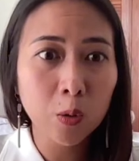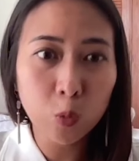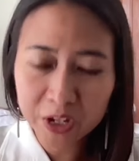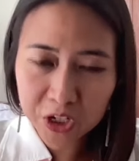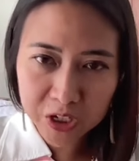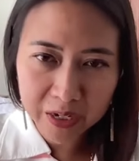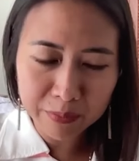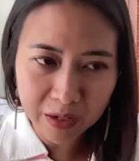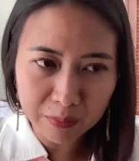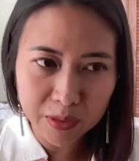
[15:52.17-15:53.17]
which
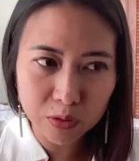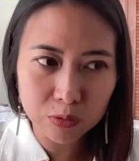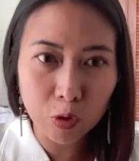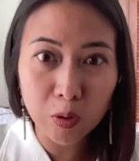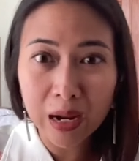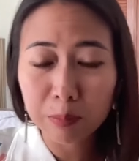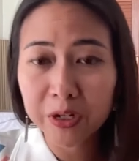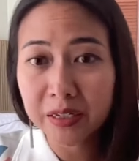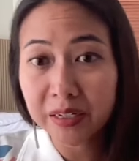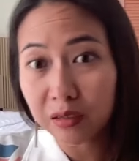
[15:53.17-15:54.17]
I'm aiming to
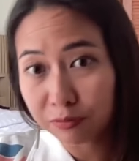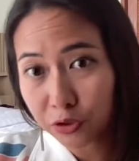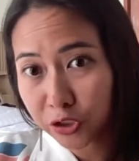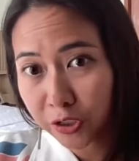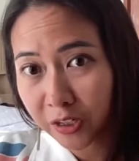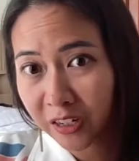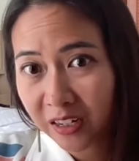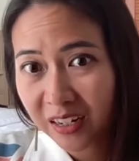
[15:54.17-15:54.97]
collaborate in the future.